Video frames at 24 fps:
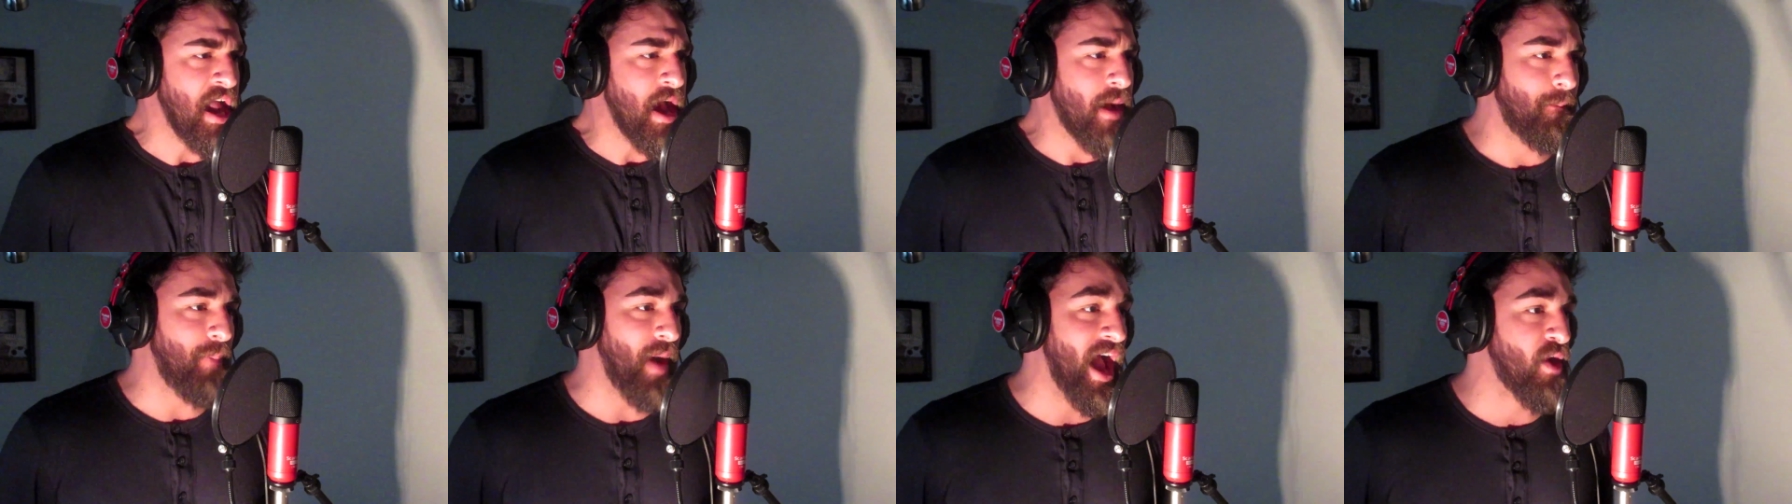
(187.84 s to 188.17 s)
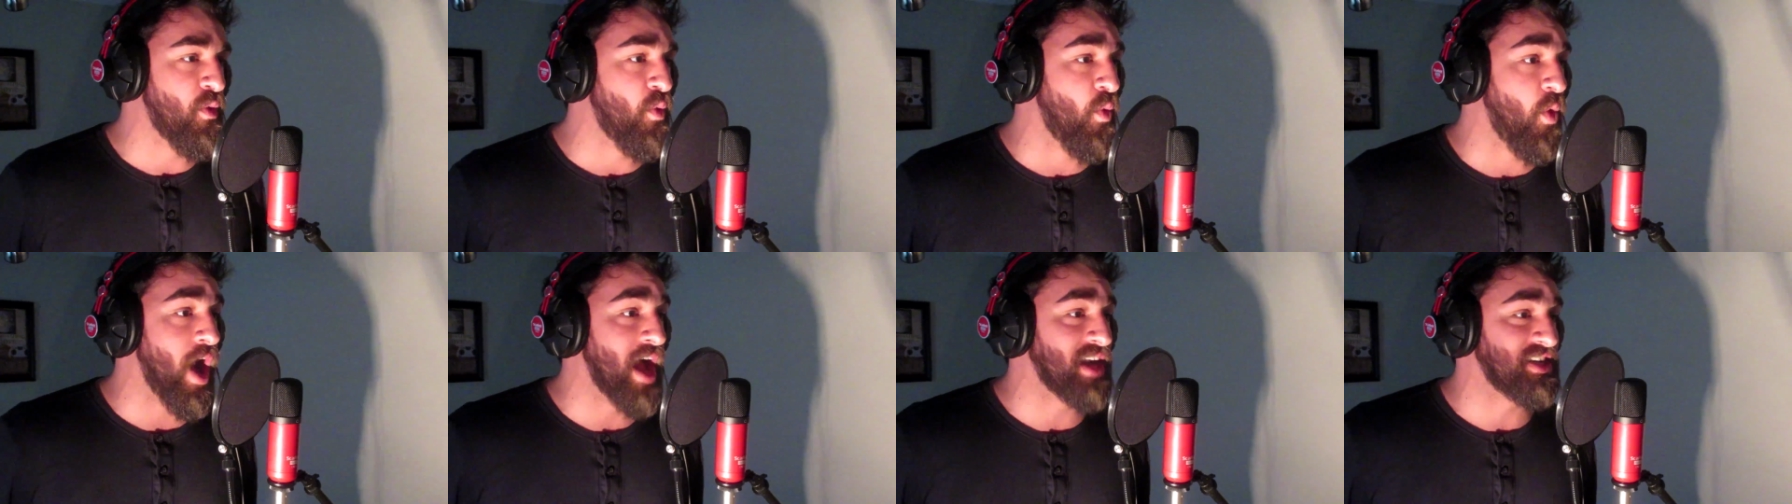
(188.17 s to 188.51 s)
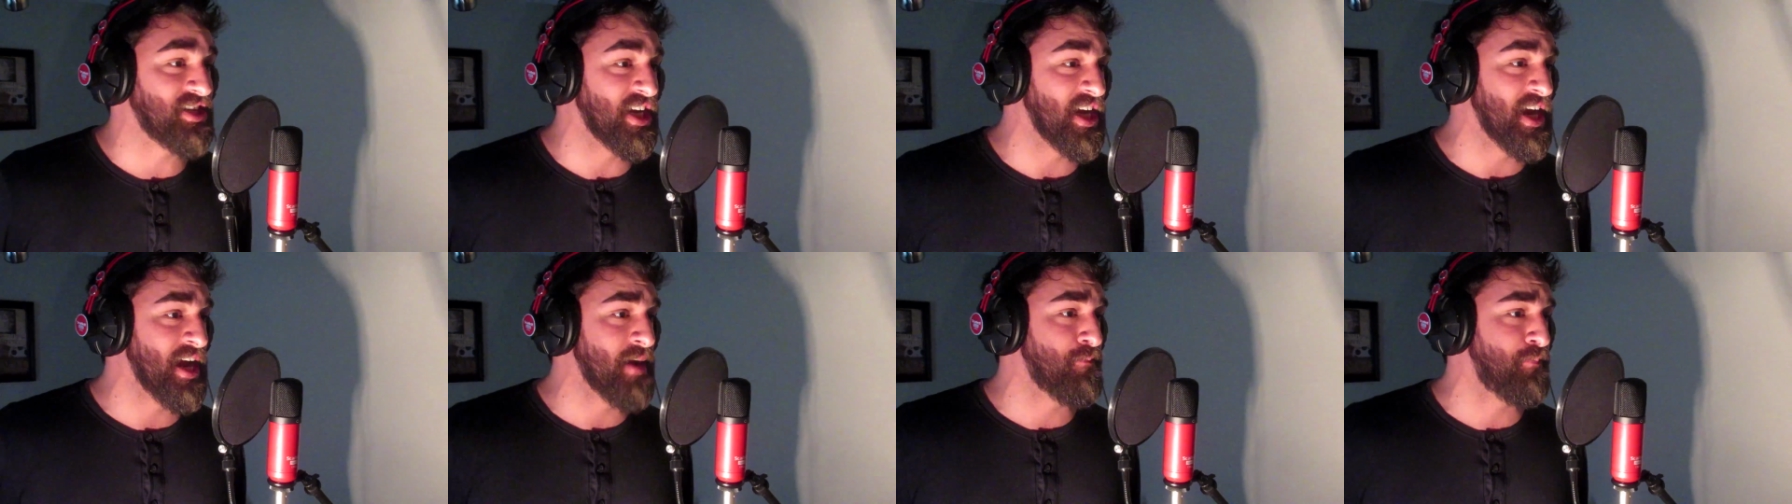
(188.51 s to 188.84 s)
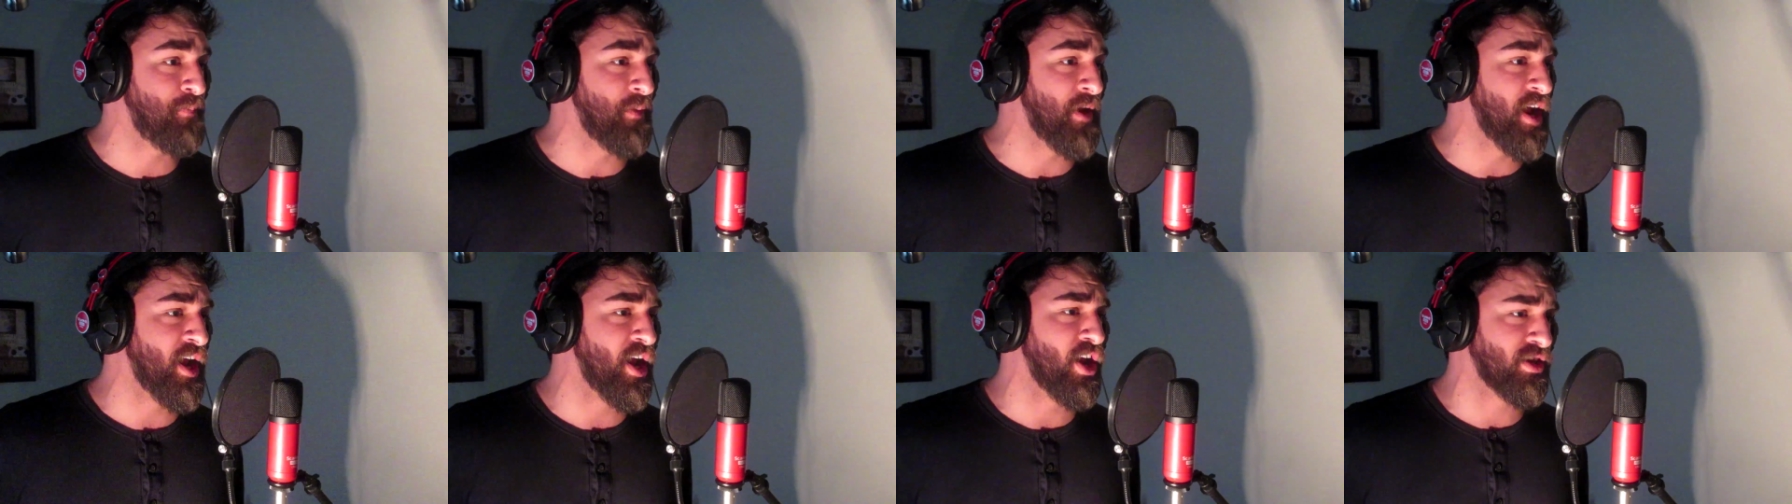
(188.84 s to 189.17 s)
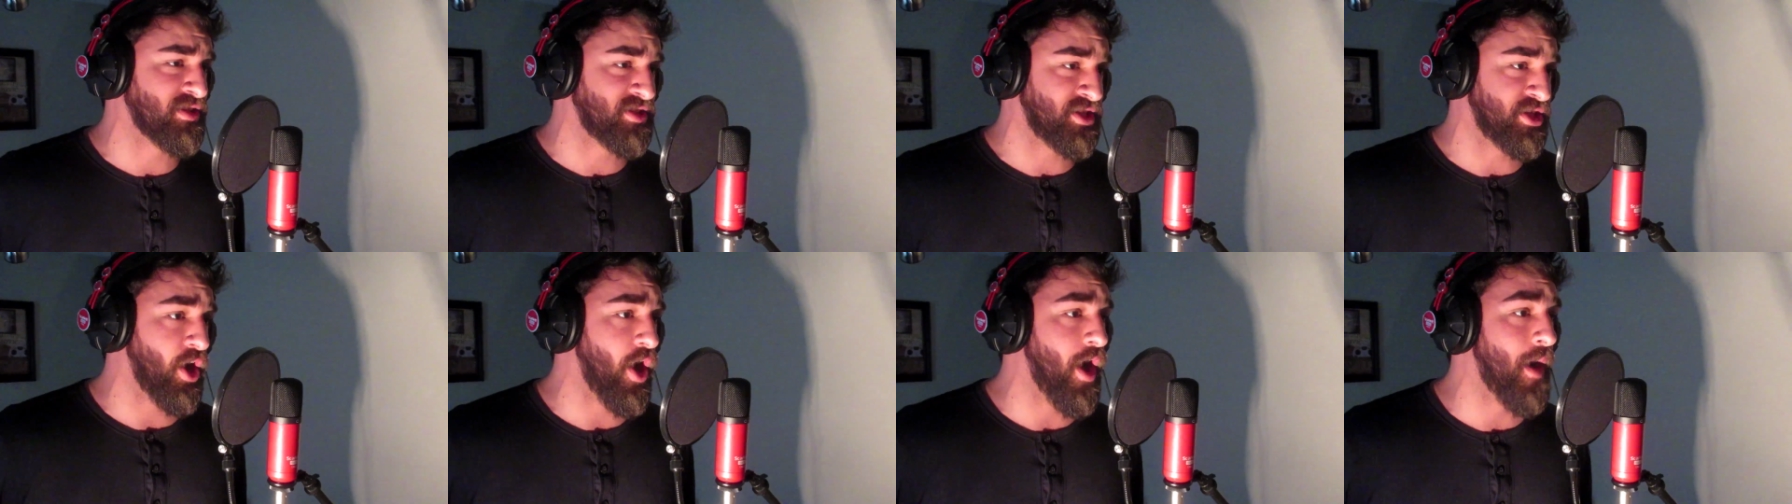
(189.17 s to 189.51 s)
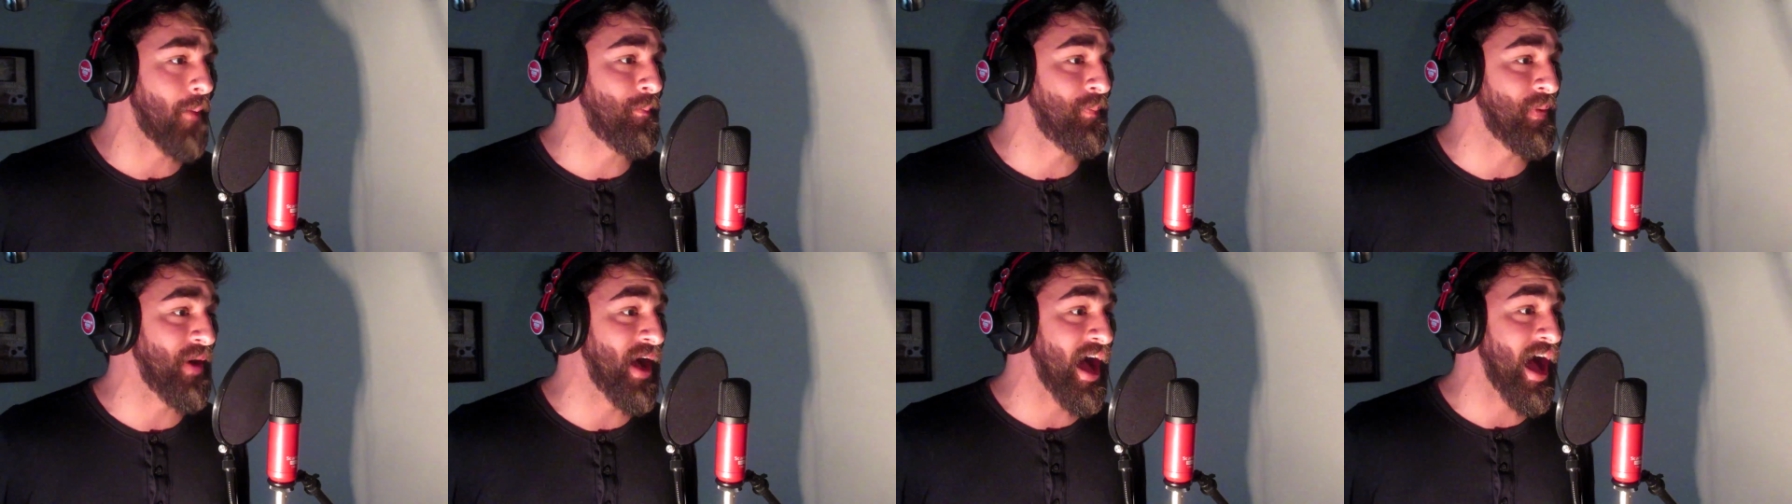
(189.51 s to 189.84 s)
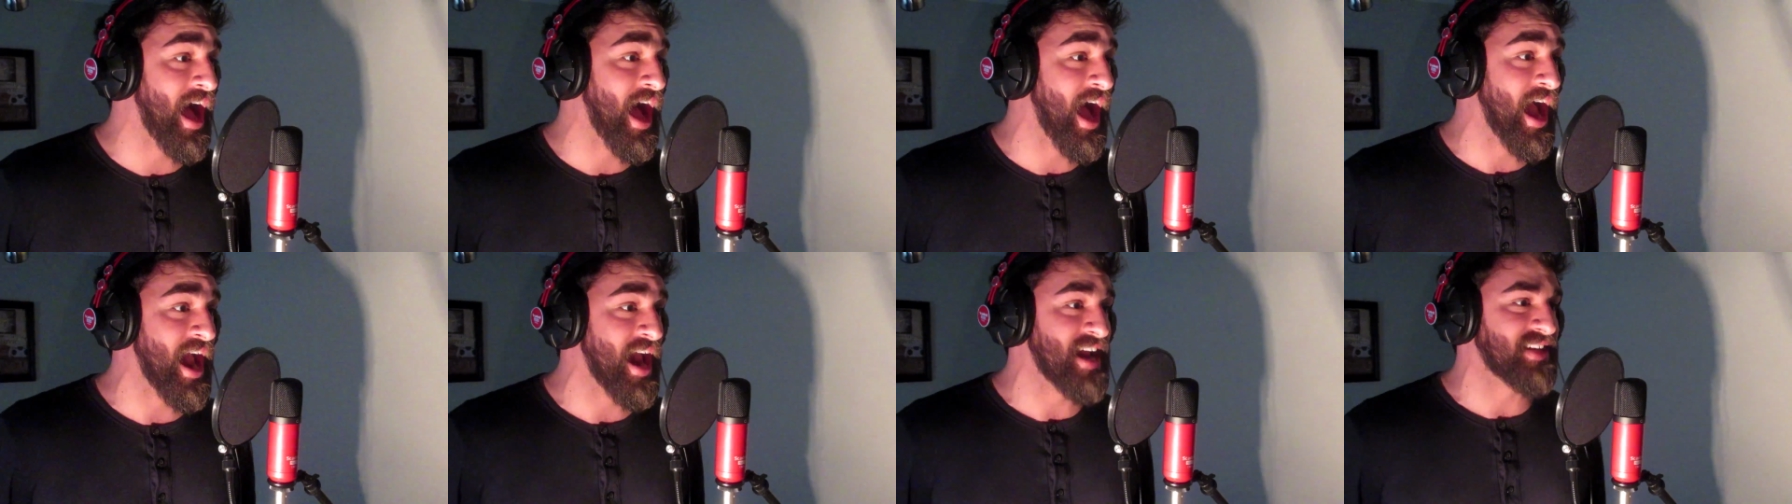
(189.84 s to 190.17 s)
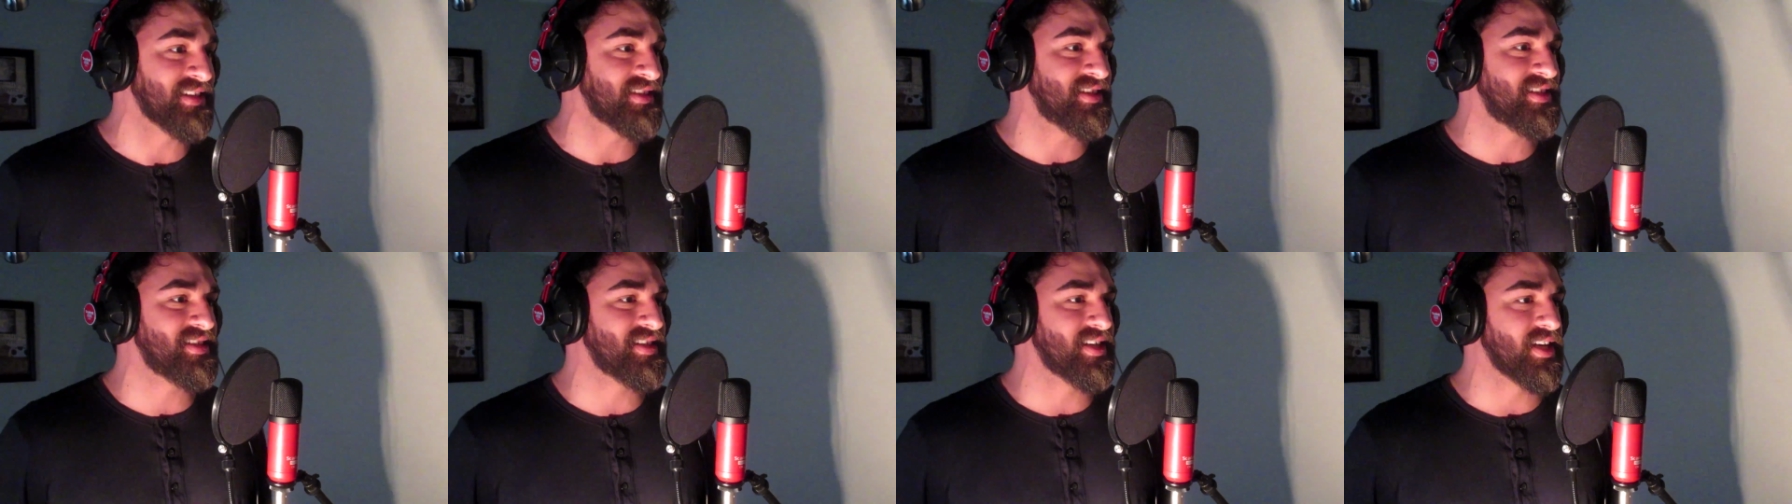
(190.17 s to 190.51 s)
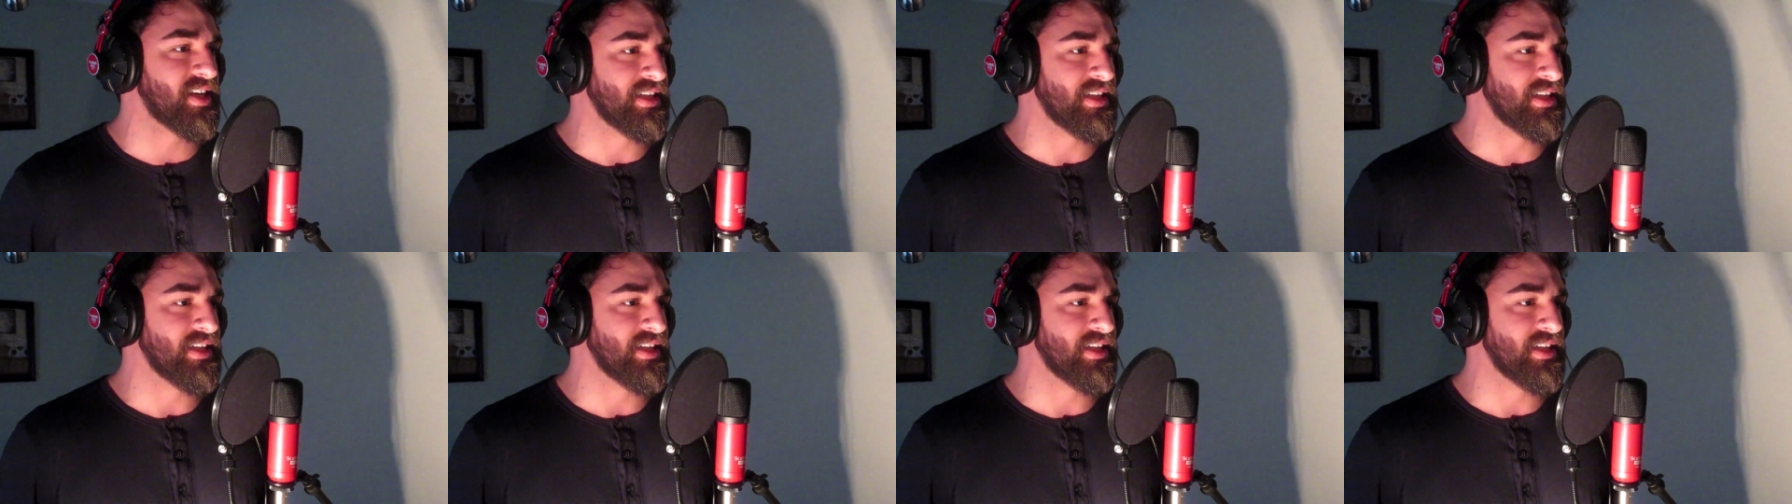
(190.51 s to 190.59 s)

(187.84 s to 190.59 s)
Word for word: by what he builds or buys.